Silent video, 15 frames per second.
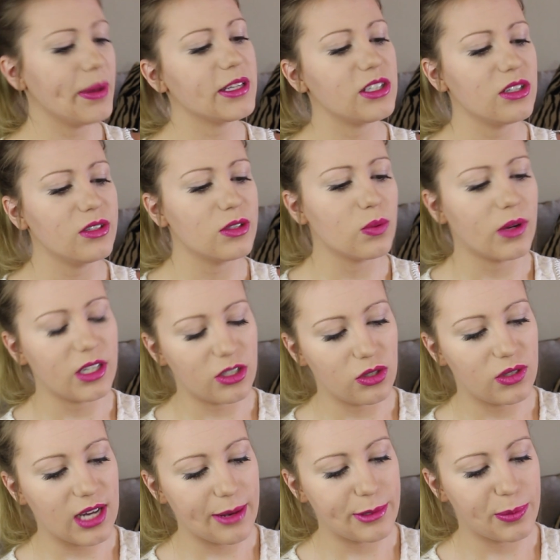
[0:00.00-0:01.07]
Best use 1 to
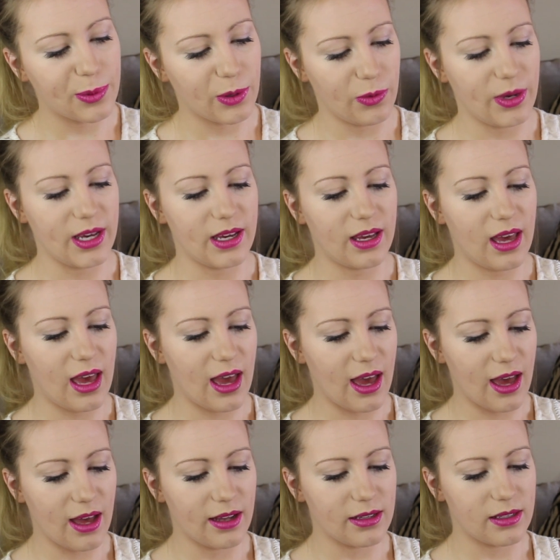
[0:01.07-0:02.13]
2 times per week.
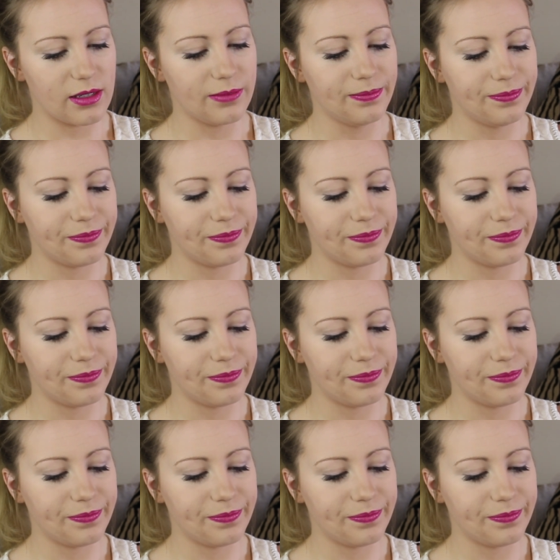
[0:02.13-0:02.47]
And